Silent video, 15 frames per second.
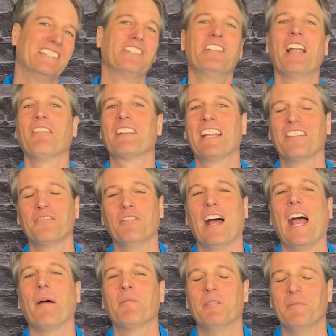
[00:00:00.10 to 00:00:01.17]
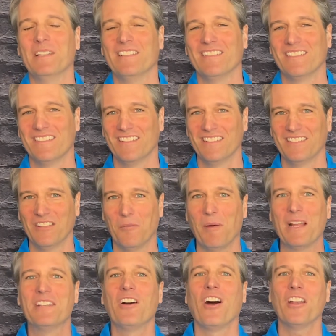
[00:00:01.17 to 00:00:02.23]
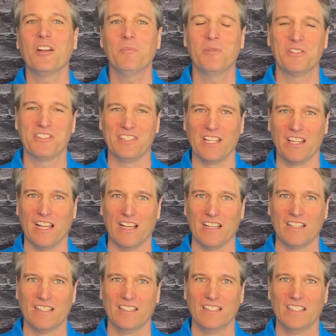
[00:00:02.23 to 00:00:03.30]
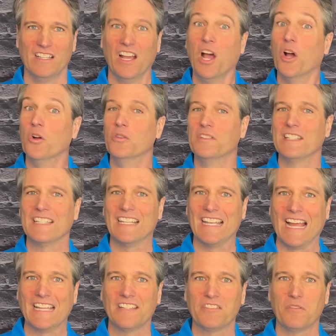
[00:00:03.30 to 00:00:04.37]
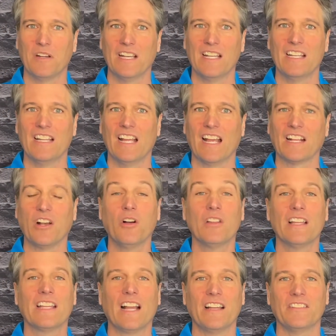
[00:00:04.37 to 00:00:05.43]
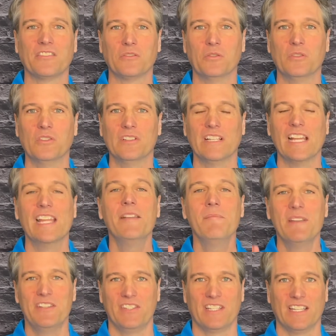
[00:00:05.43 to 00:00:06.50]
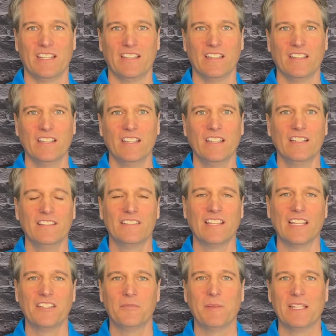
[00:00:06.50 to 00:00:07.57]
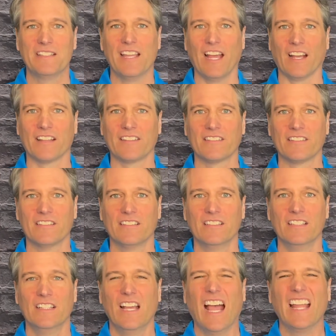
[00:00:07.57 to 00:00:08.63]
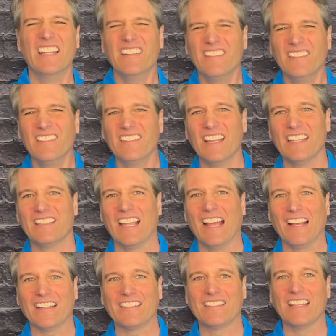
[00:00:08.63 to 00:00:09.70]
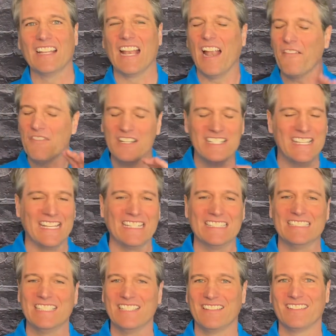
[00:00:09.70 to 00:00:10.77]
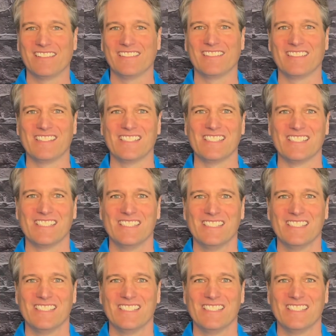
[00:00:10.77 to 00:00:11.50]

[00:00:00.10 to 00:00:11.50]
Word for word: You'll never guess what happened to me. So, my daughter Priscilla, who's in the ninth grade at Gull Lake High School in Michigan, sends me a text. And this is that text that every dad hates to see